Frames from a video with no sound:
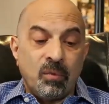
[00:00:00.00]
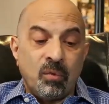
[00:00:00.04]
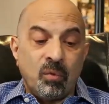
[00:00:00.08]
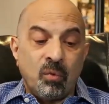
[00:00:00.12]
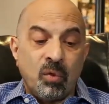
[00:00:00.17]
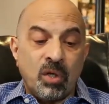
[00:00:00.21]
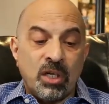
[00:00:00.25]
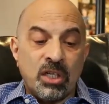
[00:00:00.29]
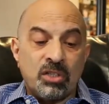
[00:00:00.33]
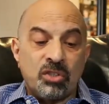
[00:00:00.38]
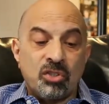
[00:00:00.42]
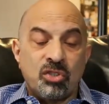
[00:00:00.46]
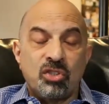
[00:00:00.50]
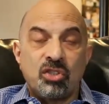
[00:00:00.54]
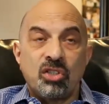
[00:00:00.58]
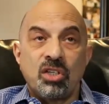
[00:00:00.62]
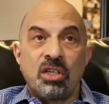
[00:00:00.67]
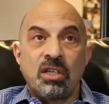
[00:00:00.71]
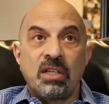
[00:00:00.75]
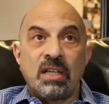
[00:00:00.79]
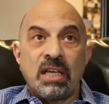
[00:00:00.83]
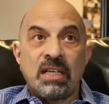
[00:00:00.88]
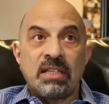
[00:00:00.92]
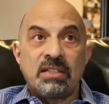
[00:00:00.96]
which
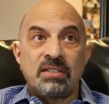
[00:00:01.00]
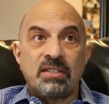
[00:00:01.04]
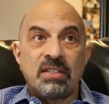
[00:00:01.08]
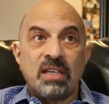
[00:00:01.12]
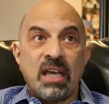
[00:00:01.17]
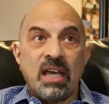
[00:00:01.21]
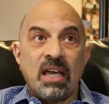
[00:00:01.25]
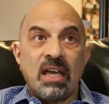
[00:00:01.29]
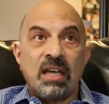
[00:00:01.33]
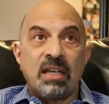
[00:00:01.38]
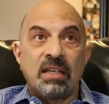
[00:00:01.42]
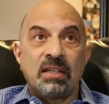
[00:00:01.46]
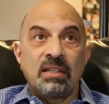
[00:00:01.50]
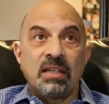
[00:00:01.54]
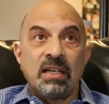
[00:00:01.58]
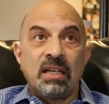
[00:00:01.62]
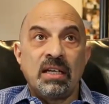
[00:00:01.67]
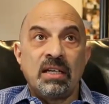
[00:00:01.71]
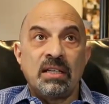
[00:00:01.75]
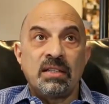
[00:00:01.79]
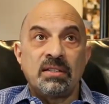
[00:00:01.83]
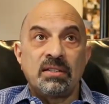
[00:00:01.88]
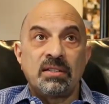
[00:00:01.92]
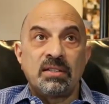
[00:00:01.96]
they said
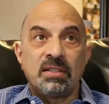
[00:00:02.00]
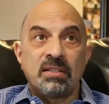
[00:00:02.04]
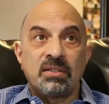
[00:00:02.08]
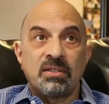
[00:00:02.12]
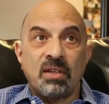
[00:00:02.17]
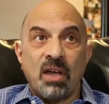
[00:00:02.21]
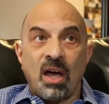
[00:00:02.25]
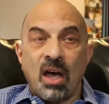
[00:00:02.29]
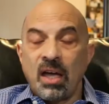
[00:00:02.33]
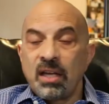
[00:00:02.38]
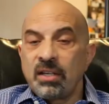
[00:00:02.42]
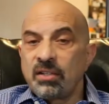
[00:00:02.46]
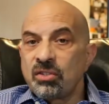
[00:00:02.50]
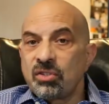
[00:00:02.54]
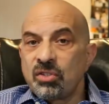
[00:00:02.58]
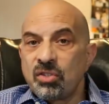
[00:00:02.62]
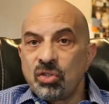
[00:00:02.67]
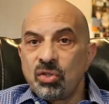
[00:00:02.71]
is designed